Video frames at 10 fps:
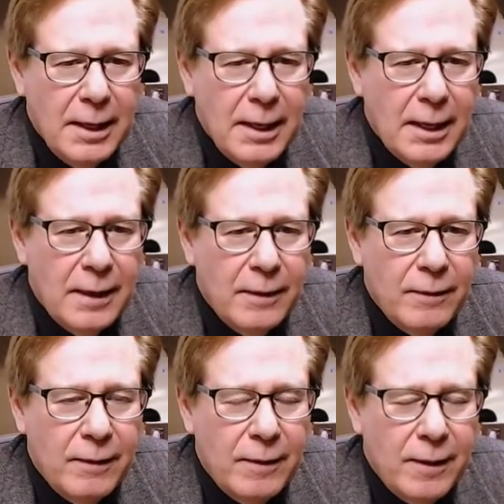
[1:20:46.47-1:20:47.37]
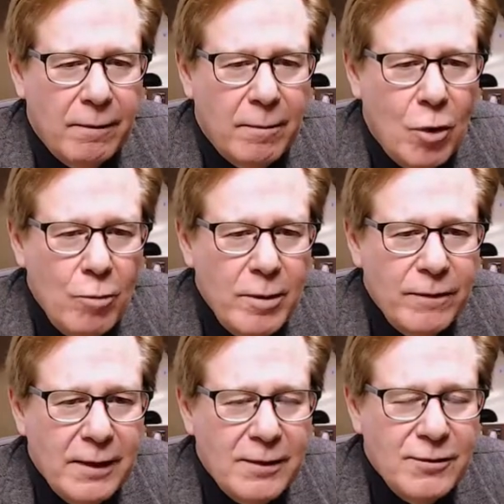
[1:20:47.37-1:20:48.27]
And the
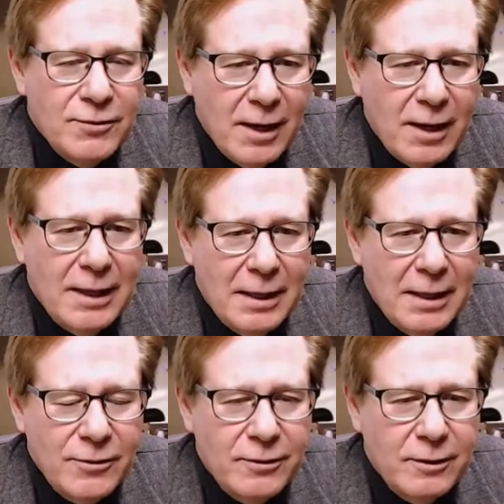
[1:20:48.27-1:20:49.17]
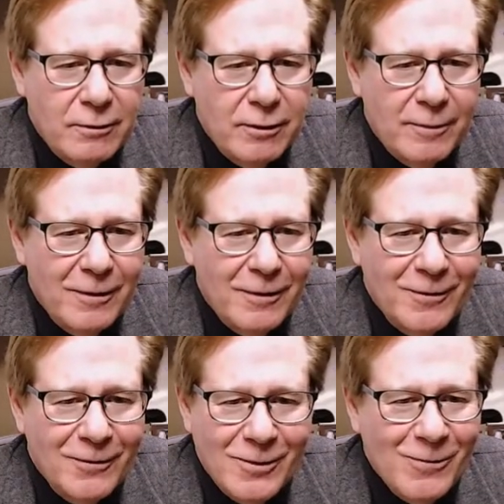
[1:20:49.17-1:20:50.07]
moment that he signed that listing
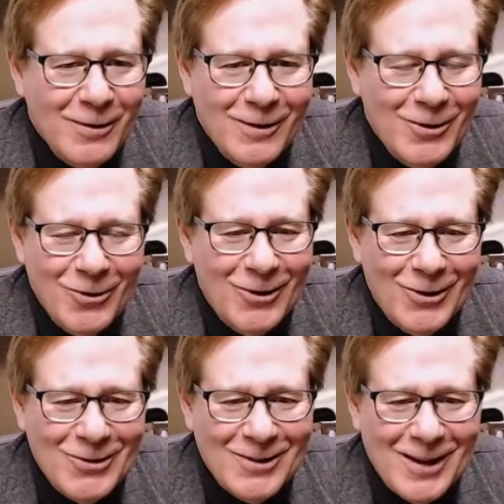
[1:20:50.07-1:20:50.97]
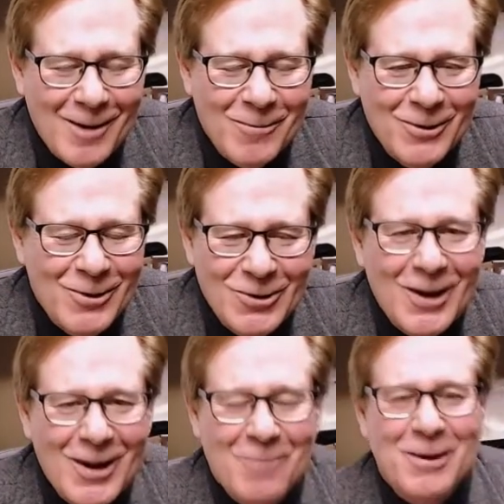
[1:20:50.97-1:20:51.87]
agreement, something curious happened to
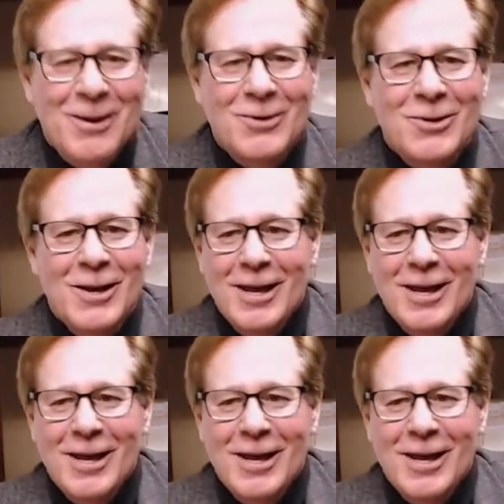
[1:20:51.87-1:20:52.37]
John, because